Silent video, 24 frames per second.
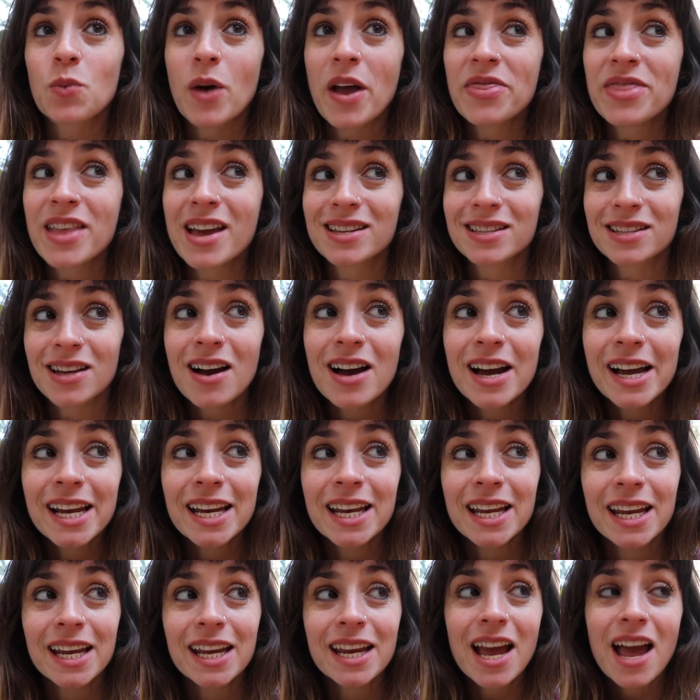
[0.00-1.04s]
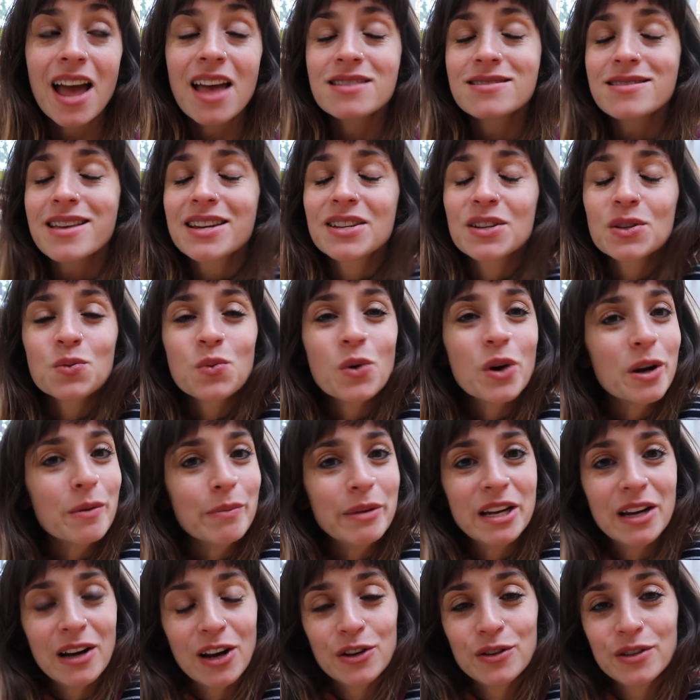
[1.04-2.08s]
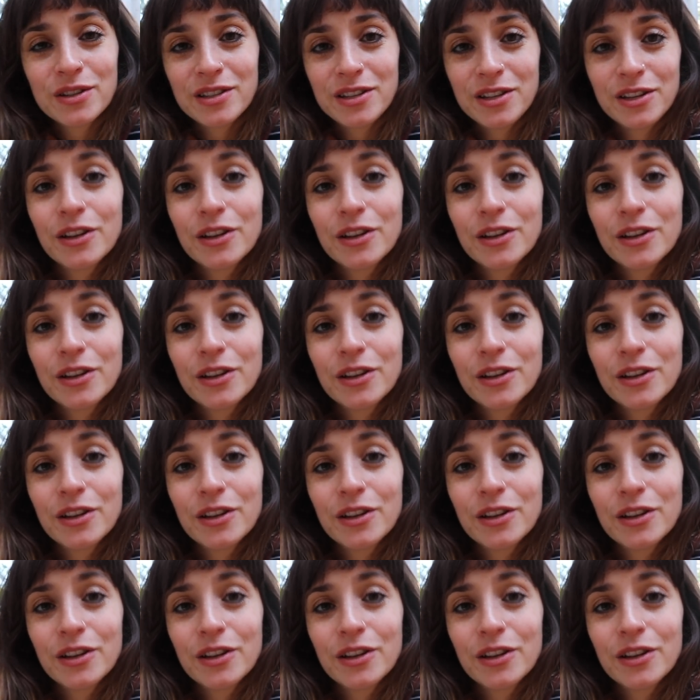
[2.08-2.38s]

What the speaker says: when they're tiny, they just want to be close to